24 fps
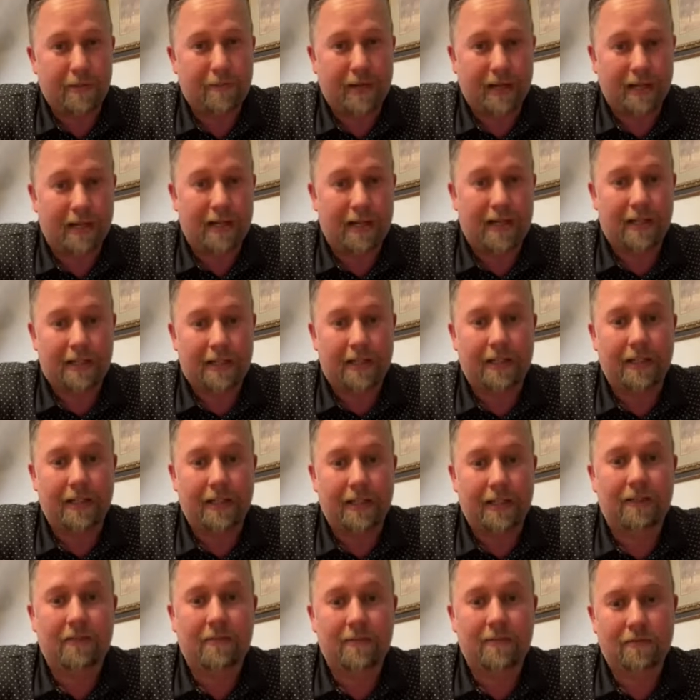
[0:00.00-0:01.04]
3-mile hike
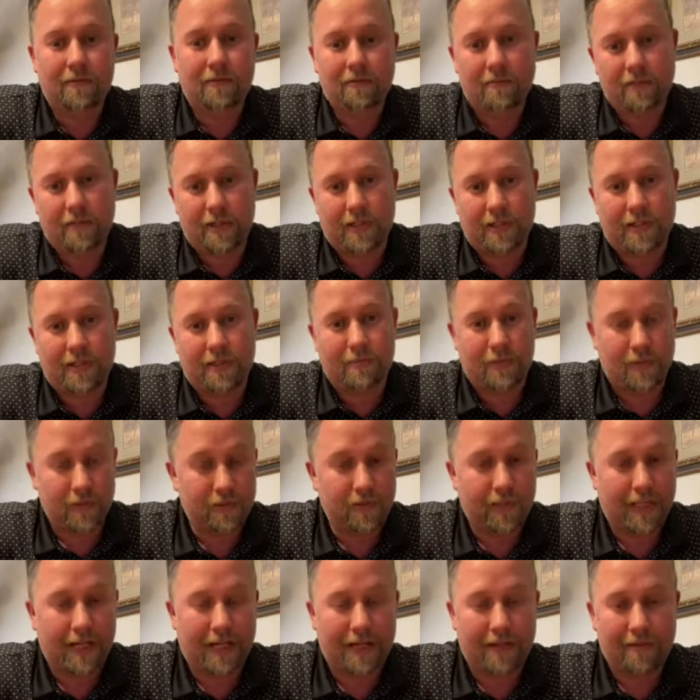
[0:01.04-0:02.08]
in to
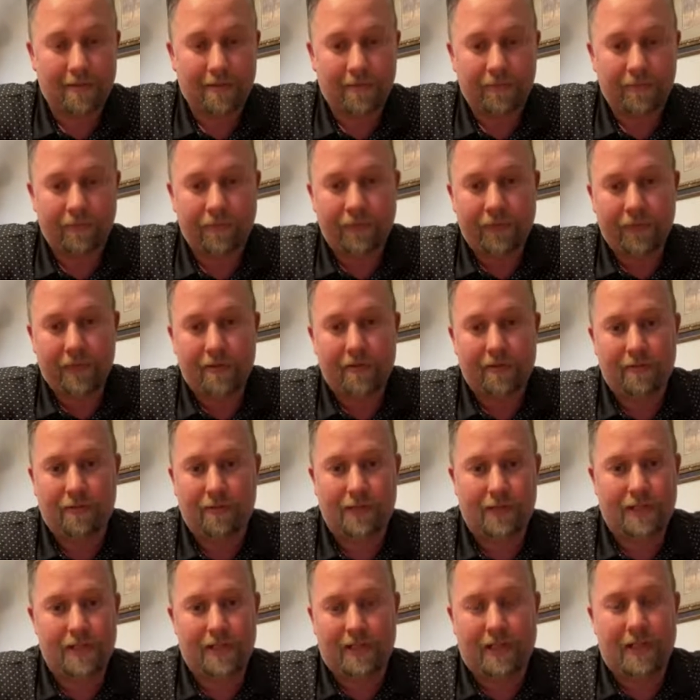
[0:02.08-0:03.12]
do that,
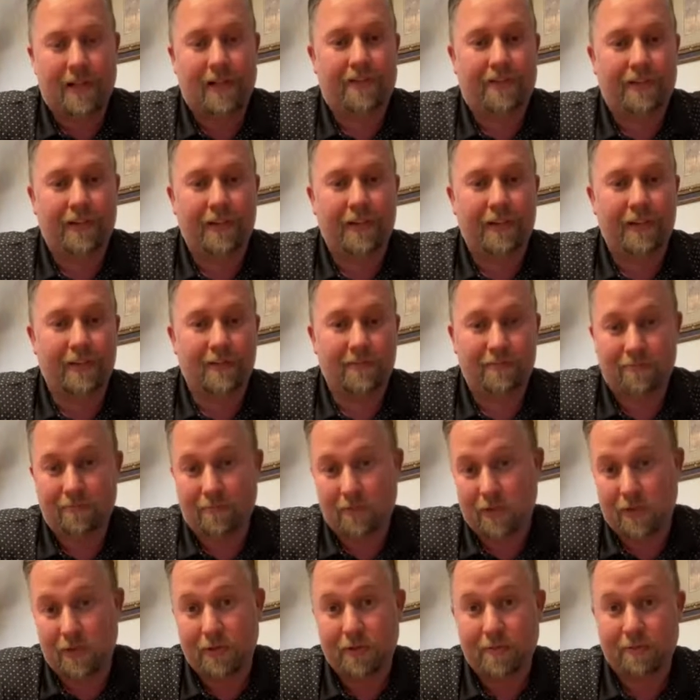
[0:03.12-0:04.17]
which is a lot of fun to
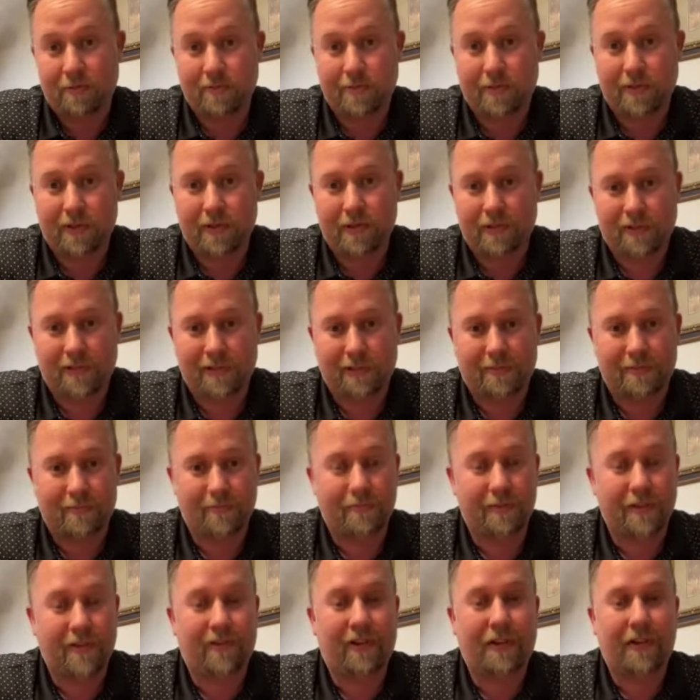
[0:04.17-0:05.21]
do. Go see
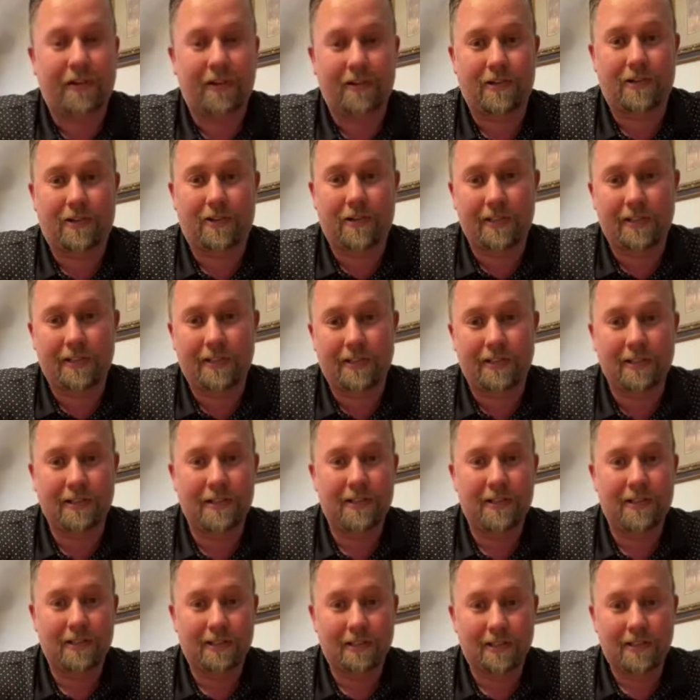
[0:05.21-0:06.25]
some different country and
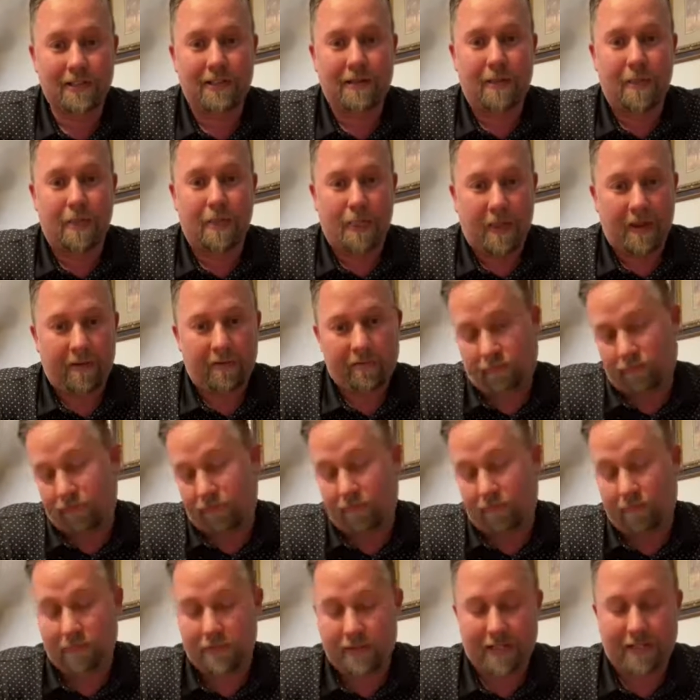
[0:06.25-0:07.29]

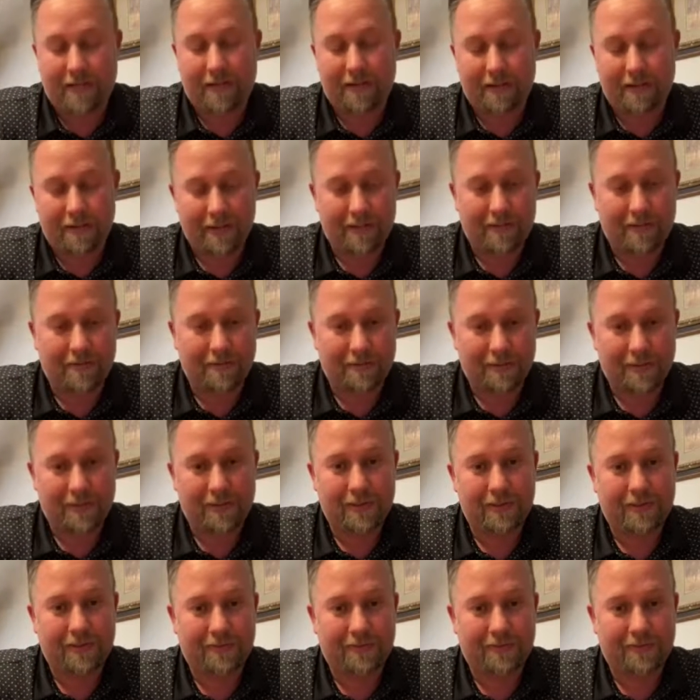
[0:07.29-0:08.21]
check it all out.